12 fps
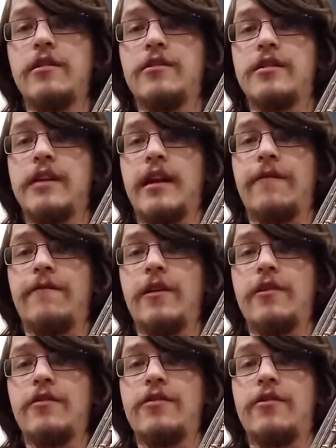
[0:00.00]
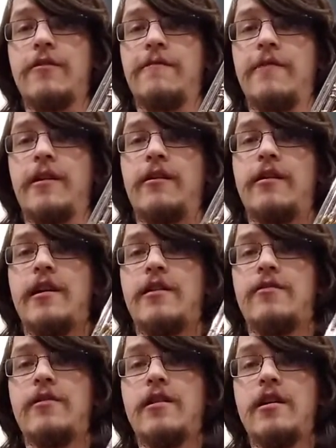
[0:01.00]
your second finger, your third finger
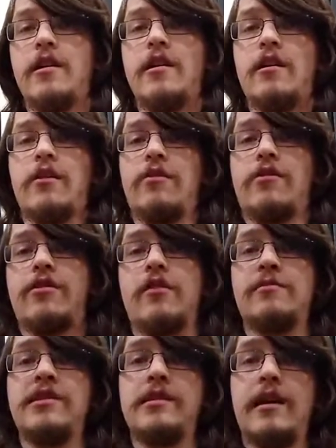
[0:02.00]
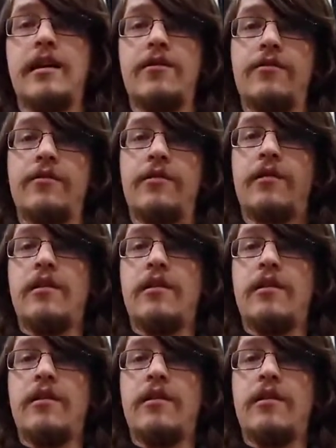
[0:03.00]
down, your thumb is down,